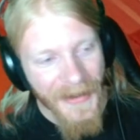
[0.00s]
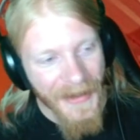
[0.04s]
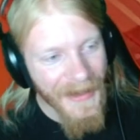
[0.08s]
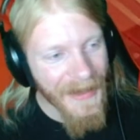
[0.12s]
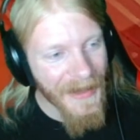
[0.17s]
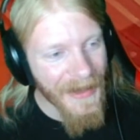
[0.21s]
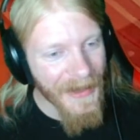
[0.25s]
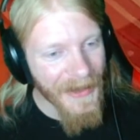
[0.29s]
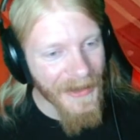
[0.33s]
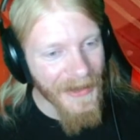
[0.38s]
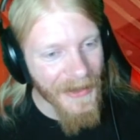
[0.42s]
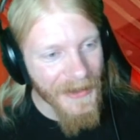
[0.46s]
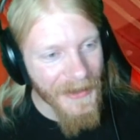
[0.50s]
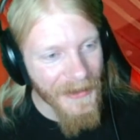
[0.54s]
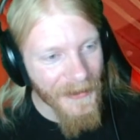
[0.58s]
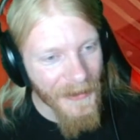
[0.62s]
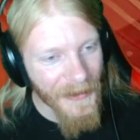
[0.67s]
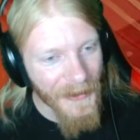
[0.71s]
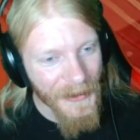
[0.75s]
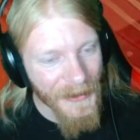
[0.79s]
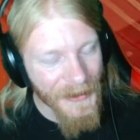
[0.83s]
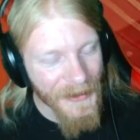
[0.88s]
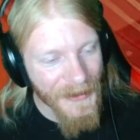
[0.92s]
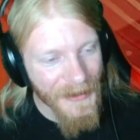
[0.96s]
unlucky
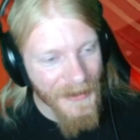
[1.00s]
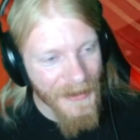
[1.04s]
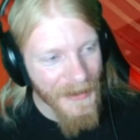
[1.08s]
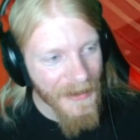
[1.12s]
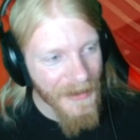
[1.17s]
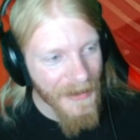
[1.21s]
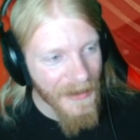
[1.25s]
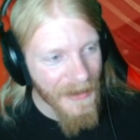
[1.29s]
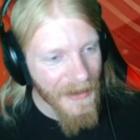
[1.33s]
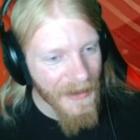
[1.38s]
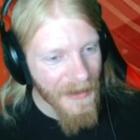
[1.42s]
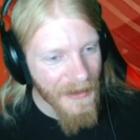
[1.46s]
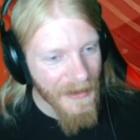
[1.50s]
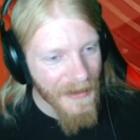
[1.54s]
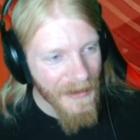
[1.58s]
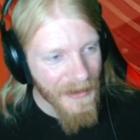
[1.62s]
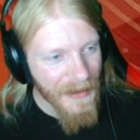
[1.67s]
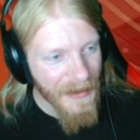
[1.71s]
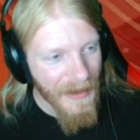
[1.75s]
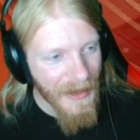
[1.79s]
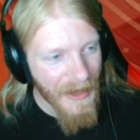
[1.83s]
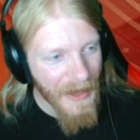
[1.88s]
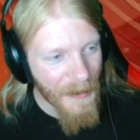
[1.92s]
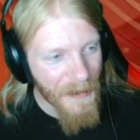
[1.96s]
rolls,
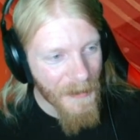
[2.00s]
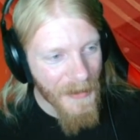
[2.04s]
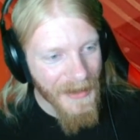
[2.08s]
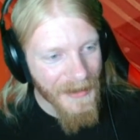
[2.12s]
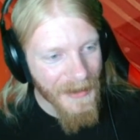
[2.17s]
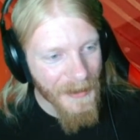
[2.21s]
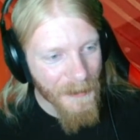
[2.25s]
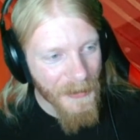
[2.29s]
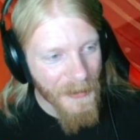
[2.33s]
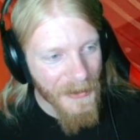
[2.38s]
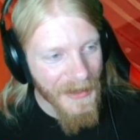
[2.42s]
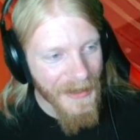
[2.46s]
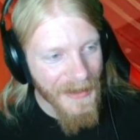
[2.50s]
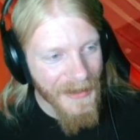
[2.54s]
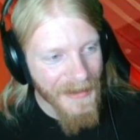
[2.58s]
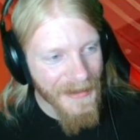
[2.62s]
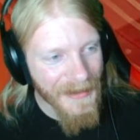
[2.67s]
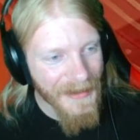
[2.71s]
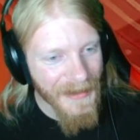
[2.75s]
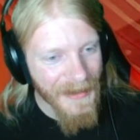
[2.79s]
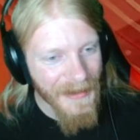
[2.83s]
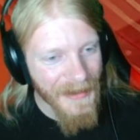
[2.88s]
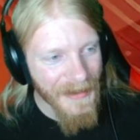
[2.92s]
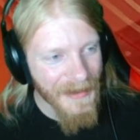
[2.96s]
amazing
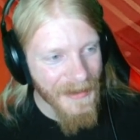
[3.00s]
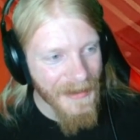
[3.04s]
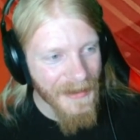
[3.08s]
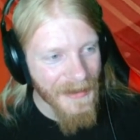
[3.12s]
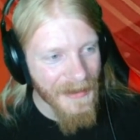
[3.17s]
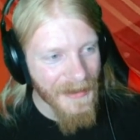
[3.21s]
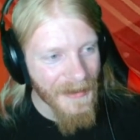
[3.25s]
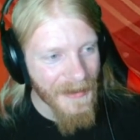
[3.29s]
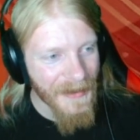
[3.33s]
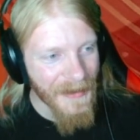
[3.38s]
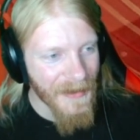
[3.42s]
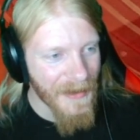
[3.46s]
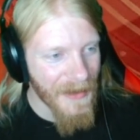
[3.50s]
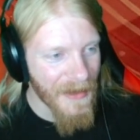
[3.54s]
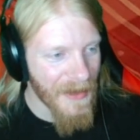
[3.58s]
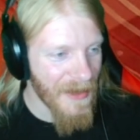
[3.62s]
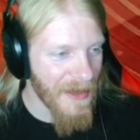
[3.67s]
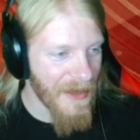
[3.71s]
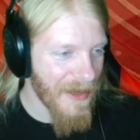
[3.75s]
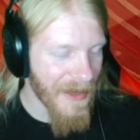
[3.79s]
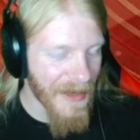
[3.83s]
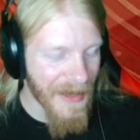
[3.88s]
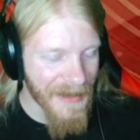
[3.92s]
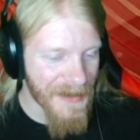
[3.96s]
plays,
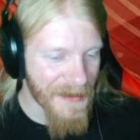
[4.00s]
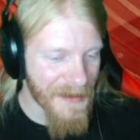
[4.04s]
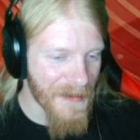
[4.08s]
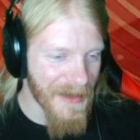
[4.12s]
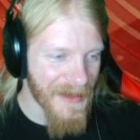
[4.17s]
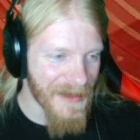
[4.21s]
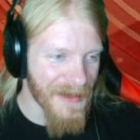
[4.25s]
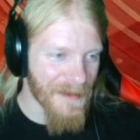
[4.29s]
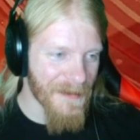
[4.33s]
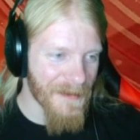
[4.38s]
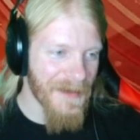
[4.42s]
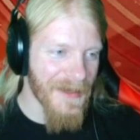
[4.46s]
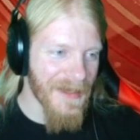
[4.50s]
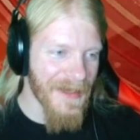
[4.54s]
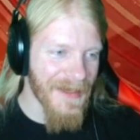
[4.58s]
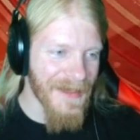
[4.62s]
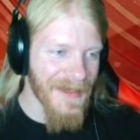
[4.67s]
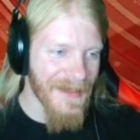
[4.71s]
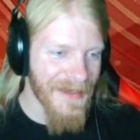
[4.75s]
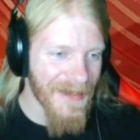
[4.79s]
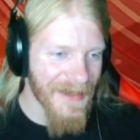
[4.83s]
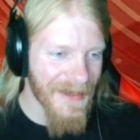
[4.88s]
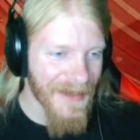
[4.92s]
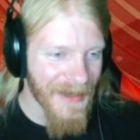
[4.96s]
and less amazing
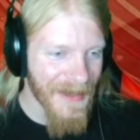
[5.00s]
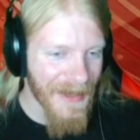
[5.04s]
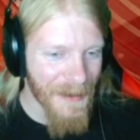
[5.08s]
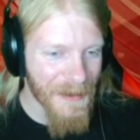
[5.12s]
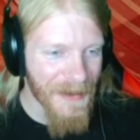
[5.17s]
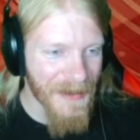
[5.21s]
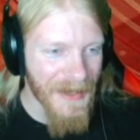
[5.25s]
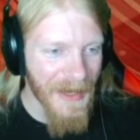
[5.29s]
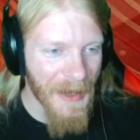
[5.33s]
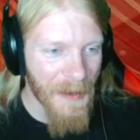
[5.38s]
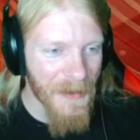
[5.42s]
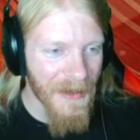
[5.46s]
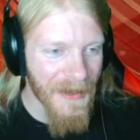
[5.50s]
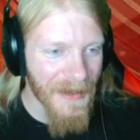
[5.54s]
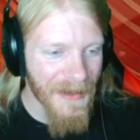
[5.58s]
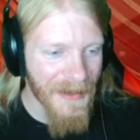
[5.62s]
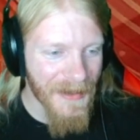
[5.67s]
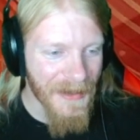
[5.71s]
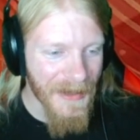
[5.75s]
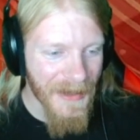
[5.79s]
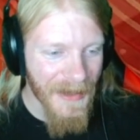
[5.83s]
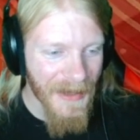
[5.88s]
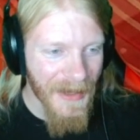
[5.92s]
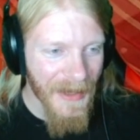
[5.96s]
plays. I'm just happy to
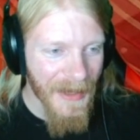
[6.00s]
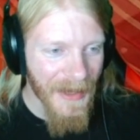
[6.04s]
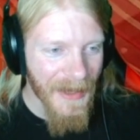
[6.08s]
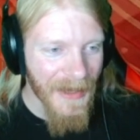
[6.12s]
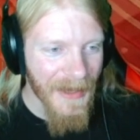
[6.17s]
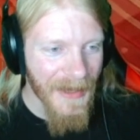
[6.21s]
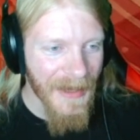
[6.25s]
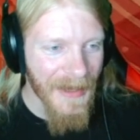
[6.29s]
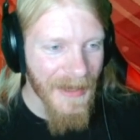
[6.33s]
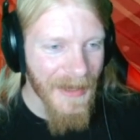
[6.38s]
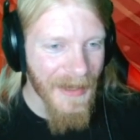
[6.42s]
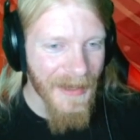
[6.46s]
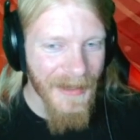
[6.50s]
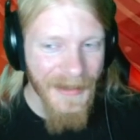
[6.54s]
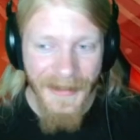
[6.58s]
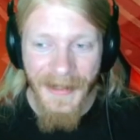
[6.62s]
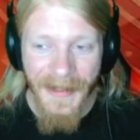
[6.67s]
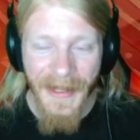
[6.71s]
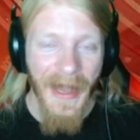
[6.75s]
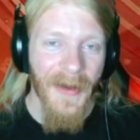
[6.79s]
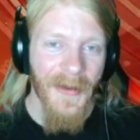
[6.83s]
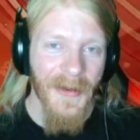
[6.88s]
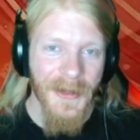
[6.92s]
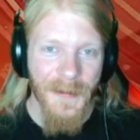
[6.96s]
see
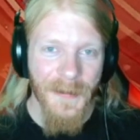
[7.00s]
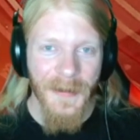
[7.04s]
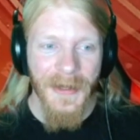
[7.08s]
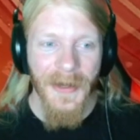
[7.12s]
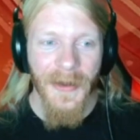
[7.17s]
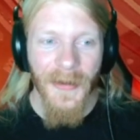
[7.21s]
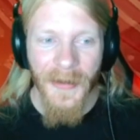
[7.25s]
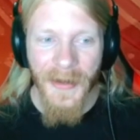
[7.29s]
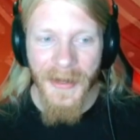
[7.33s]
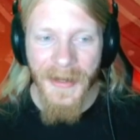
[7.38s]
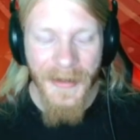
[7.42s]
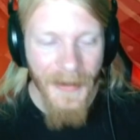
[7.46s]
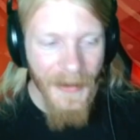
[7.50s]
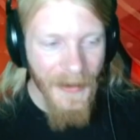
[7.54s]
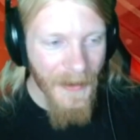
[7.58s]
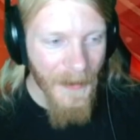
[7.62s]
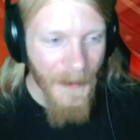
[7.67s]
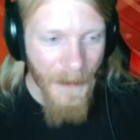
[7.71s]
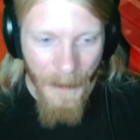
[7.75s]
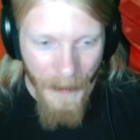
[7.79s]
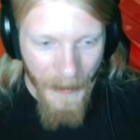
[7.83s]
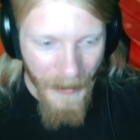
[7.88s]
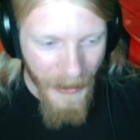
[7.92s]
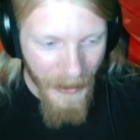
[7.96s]
how it's been going.
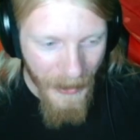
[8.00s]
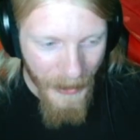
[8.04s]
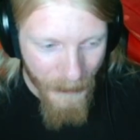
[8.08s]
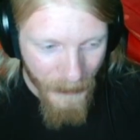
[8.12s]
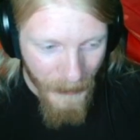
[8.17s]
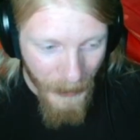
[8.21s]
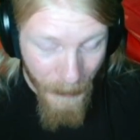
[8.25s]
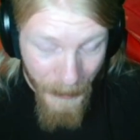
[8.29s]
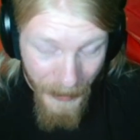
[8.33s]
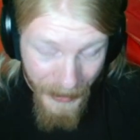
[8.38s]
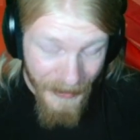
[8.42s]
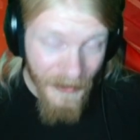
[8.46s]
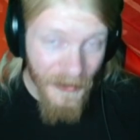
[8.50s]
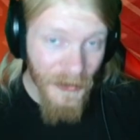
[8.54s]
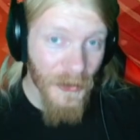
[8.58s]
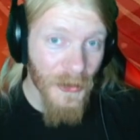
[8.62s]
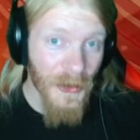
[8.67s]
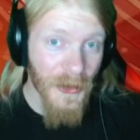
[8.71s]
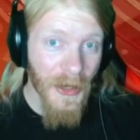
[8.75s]
Amazing turn